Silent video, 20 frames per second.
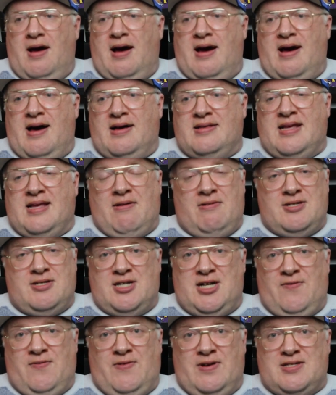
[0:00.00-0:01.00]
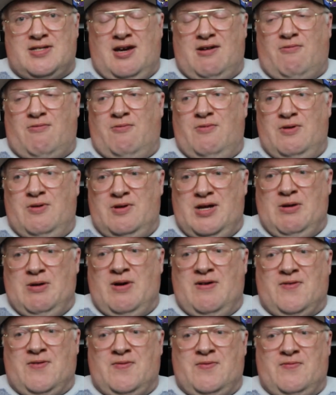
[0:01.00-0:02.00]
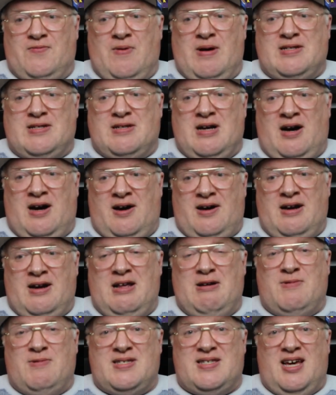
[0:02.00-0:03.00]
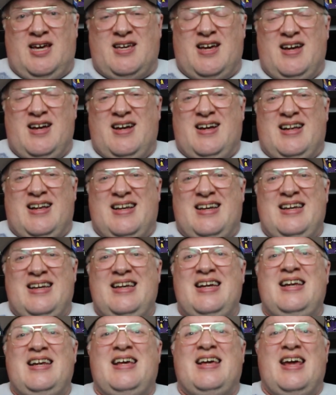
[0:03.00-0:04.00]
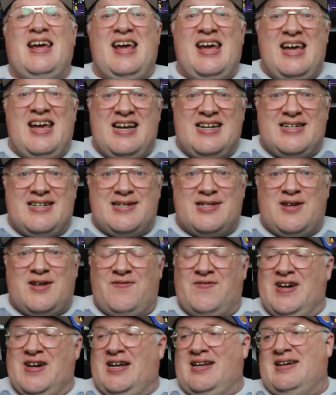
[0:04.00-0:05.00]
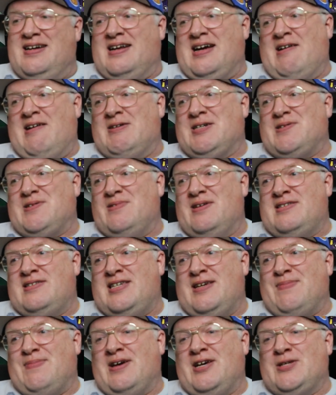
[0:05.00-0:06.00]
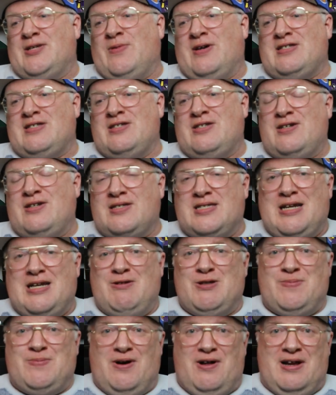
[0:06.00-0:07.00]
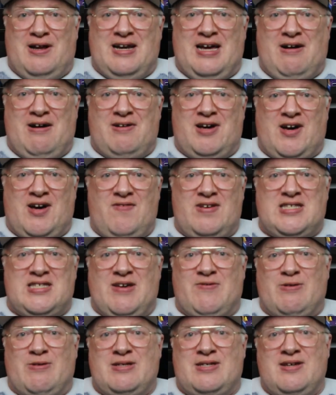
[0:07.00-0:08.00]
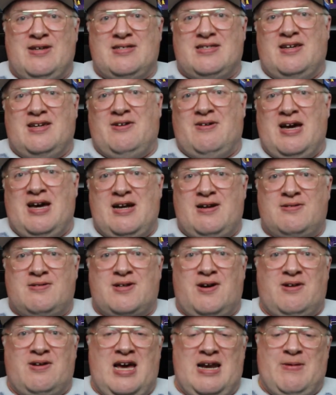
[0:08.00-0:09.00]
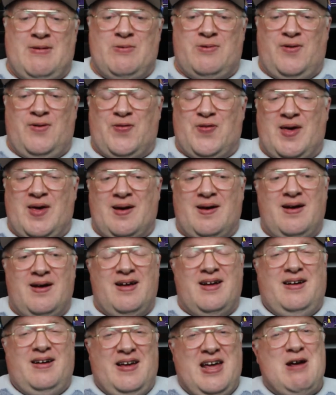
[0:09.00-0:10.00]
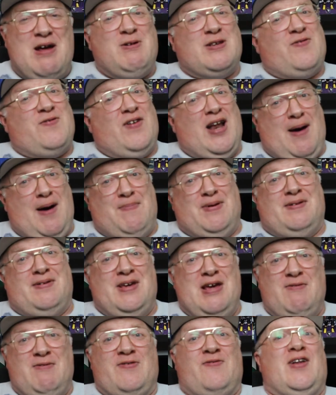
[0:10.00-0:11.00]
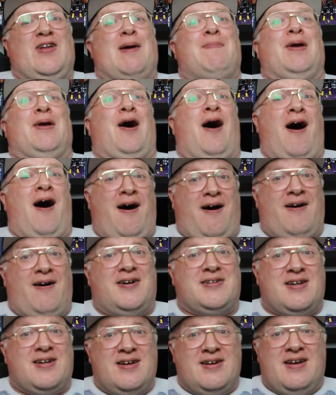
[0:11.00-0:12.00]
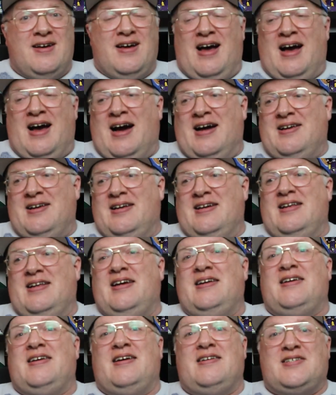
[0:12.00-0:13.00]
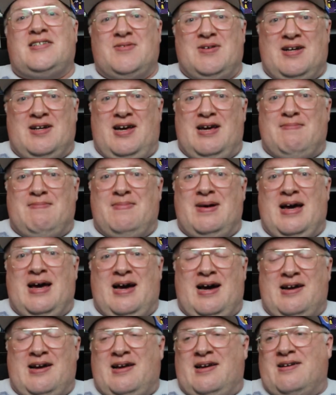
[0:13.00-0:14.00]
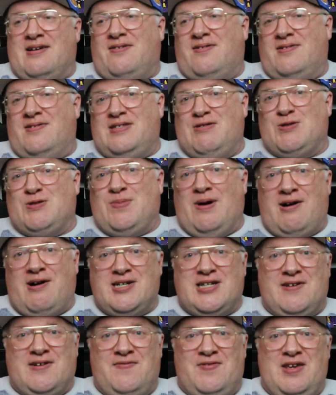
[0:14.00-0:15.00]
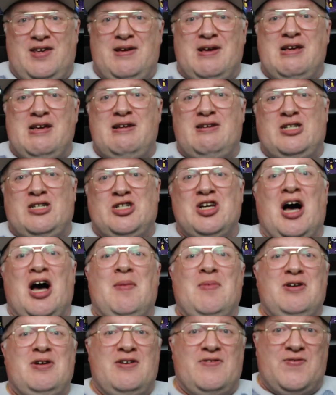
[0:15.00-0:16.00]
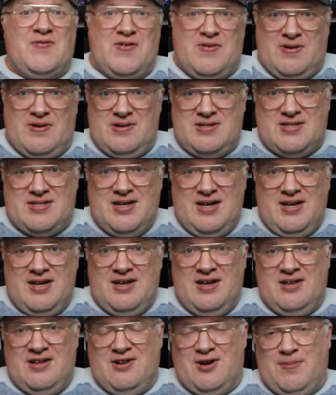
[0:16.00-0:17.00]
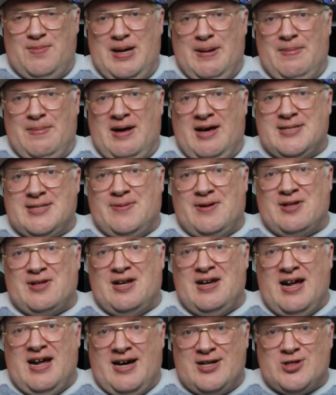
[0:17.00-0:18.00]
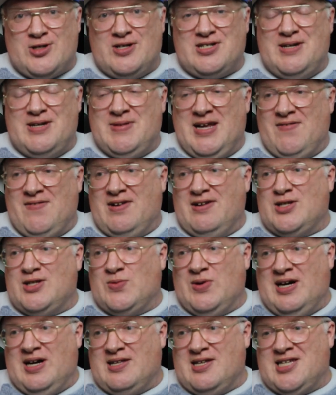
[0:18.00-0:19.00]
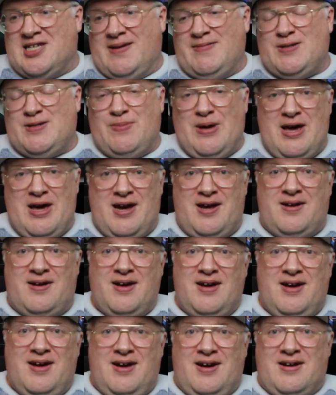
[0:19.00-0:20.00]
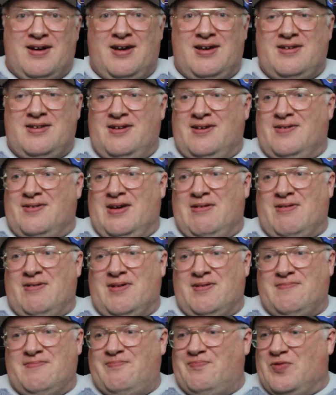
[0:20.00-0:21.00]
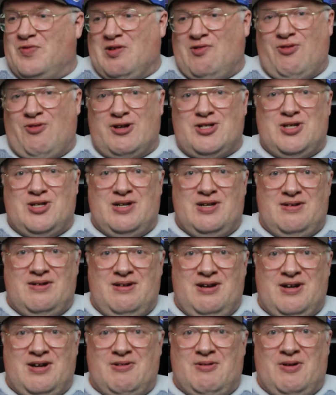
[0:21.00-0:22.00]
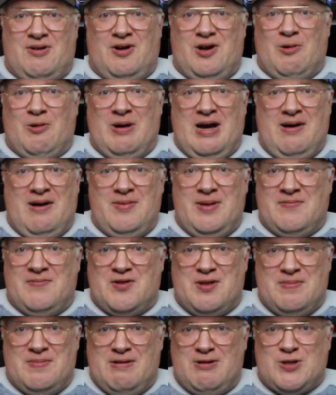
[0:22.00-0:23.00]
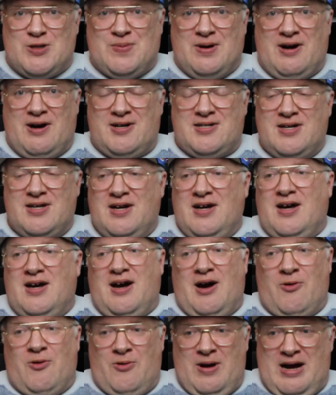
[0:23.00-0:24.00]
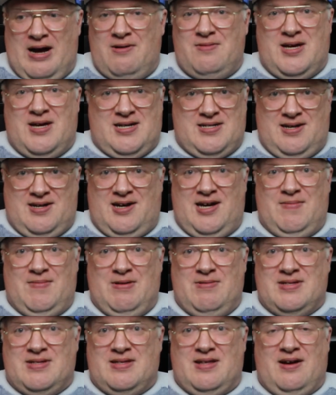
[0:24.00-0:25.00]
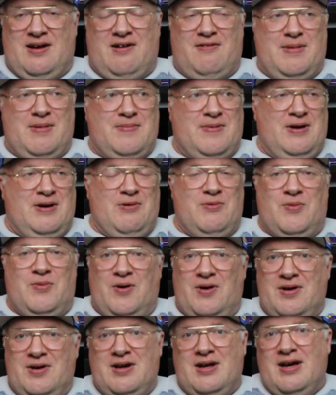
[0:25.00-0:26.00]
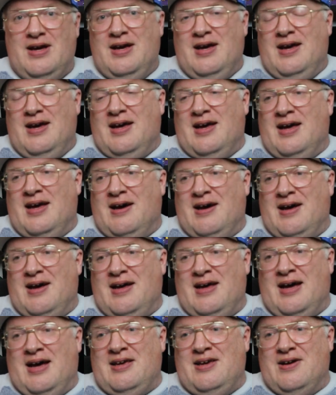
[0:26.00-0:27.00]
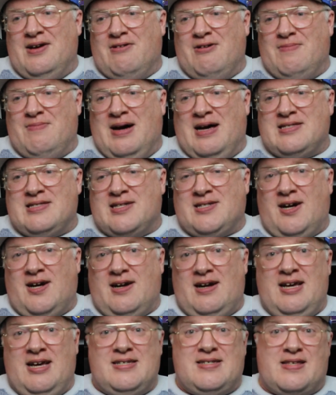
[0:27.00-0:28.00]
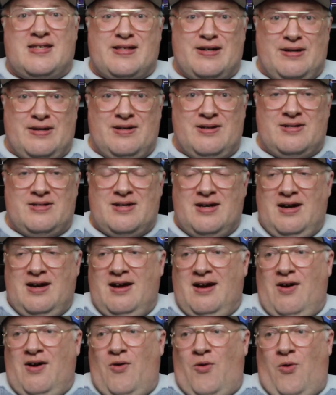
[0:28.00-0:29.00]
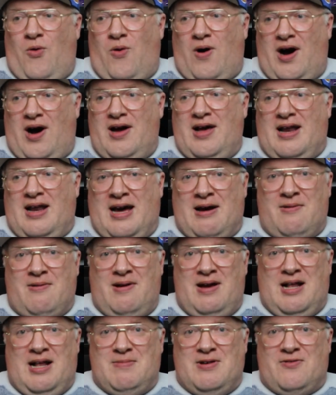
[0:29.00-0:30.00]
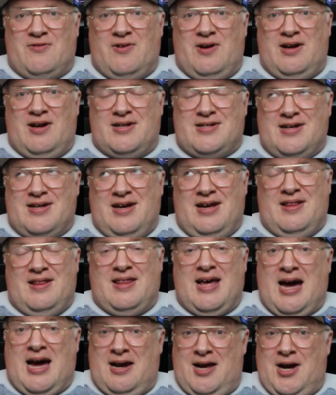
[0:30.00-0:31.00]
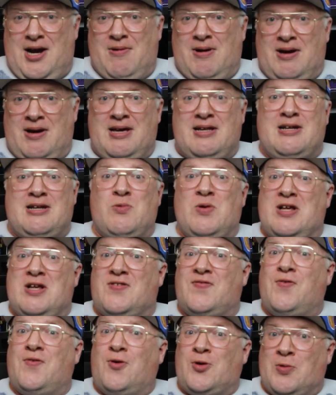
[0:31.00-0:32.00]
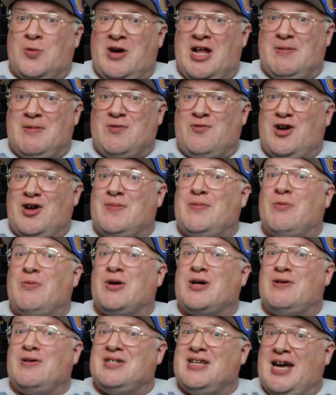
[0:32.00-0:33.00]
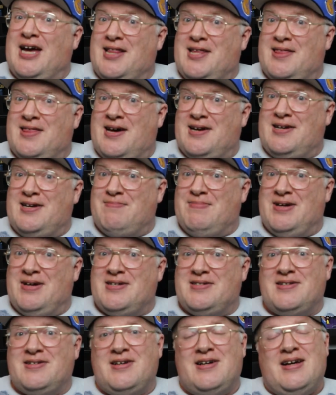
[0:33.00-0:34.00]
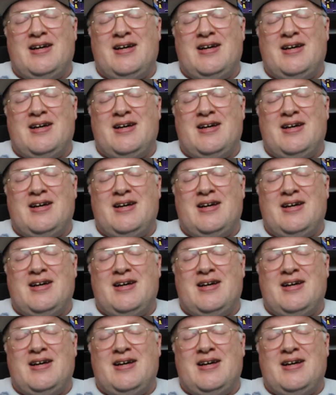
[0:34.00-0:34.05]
And that was the difference. Like, Rudy went on and he was, like, leaning into the villain characteristic, because it wasn't just that he was balling out, obviously. If it was just, you know, haters gonna hate me one thing, he was flopping. He was flopping hard. And he leaned into it like mad. And, of course, he was part of the dominant force in European basketball, the national team level as well at the time, Spain. Like, you know, they were crushing, you know, all around them for the most part around that time he was there. Remember, he won a Eurobasket title, his third, while at Real Madrid in that era. He did win his fourth at Real Madrid, but we're going to get to that in a bit.